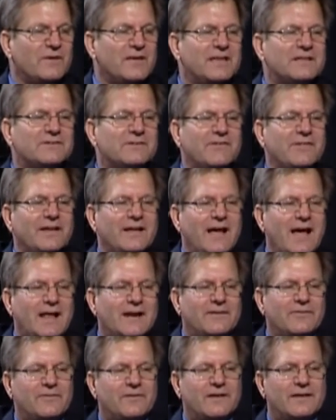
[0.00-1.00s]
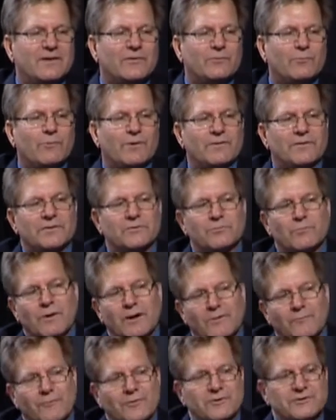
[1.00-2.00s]
So these are the kind of things where
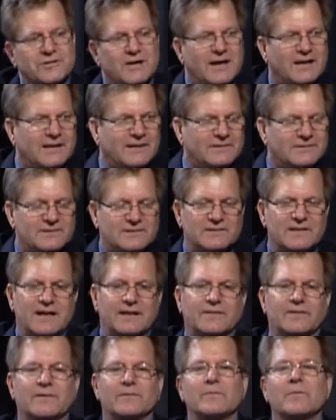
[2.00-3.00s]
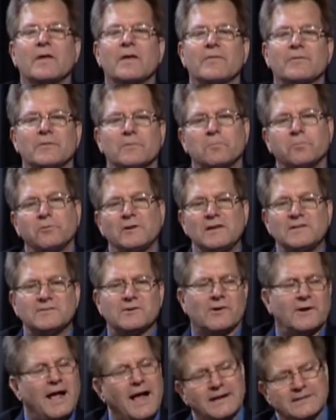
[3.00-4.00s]
this welfare check is like the
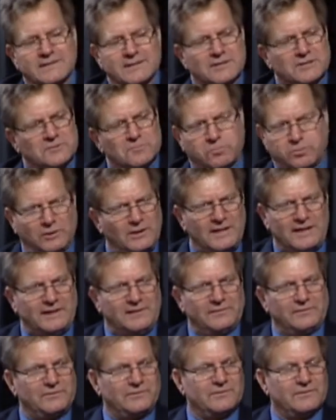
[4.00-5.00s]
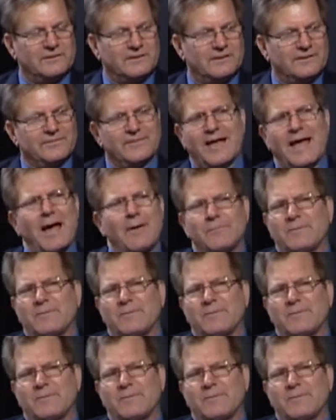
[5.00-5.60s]
police aren't acting as police.